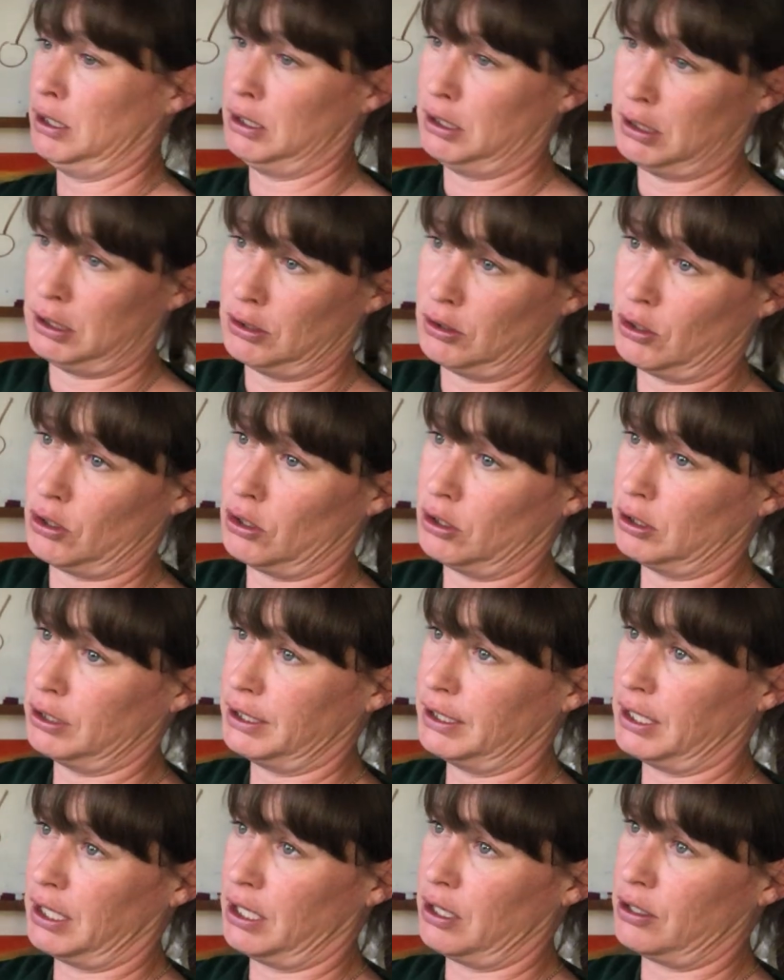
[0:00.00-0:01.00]
And all
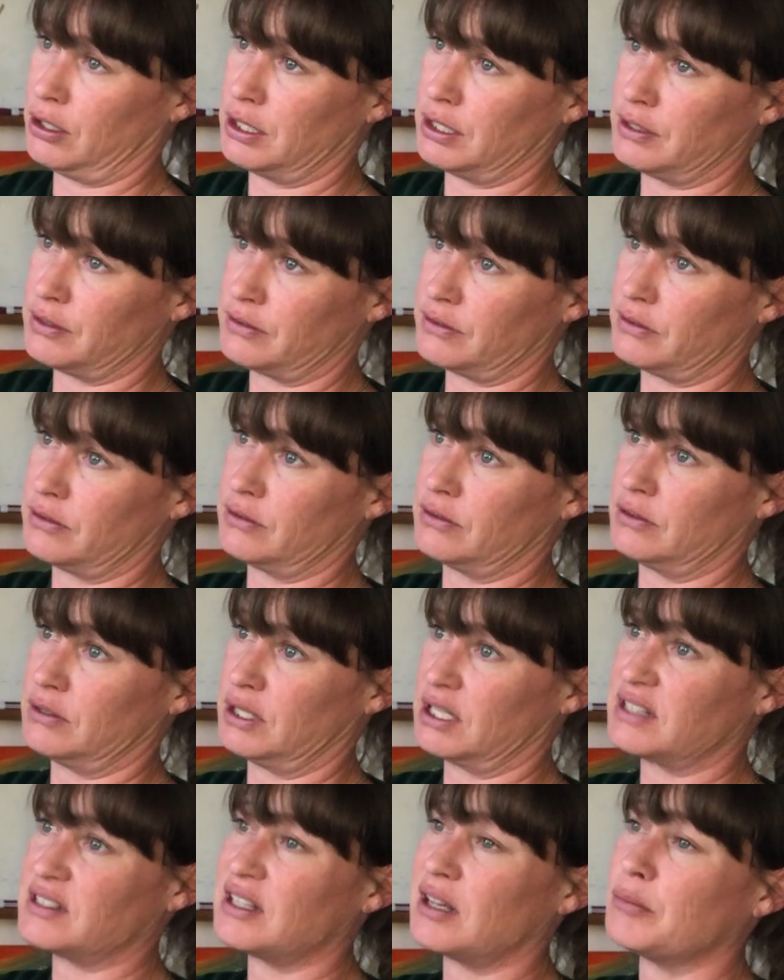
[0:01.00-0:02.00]
in Aries,
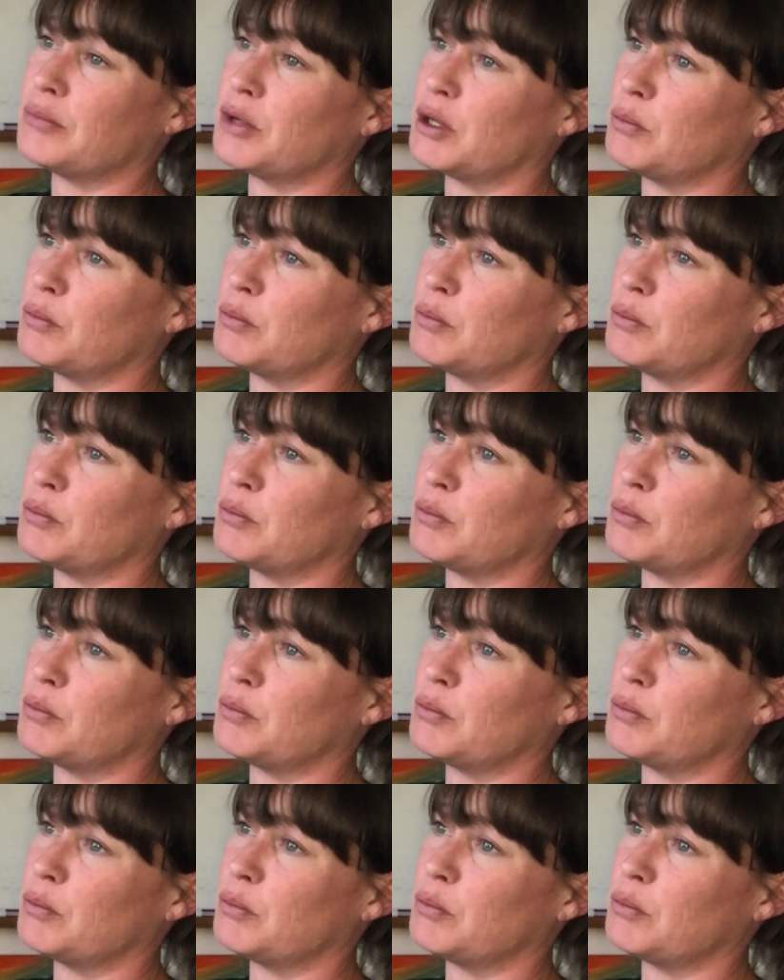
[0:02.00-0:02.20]
except